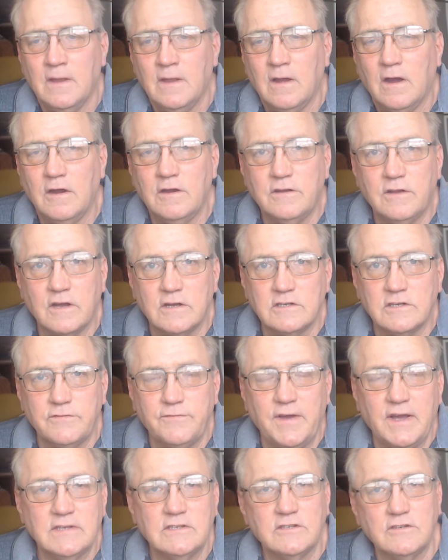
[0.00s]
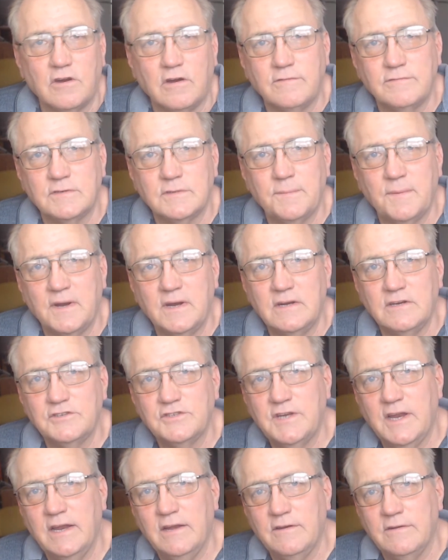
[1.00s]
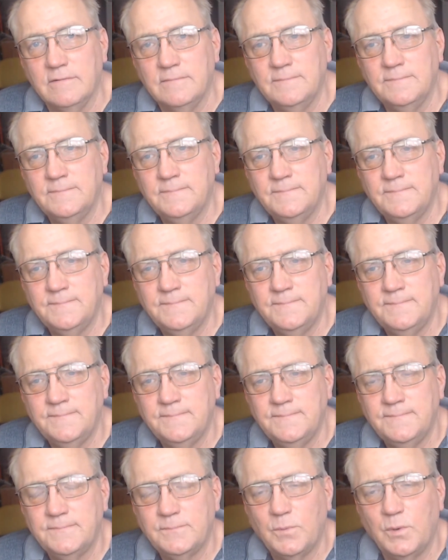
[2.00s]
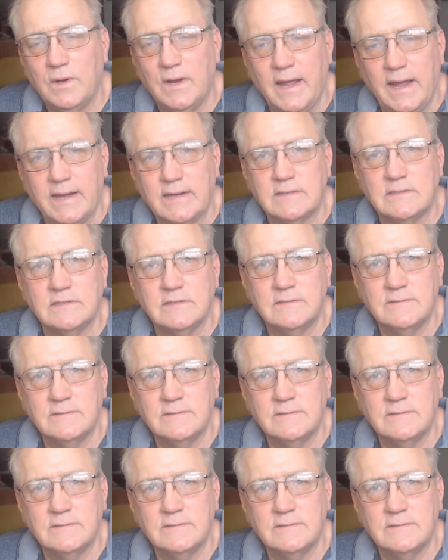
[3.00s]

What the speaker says: Are you talking so fast it's hard for somebody to understand you? Relax.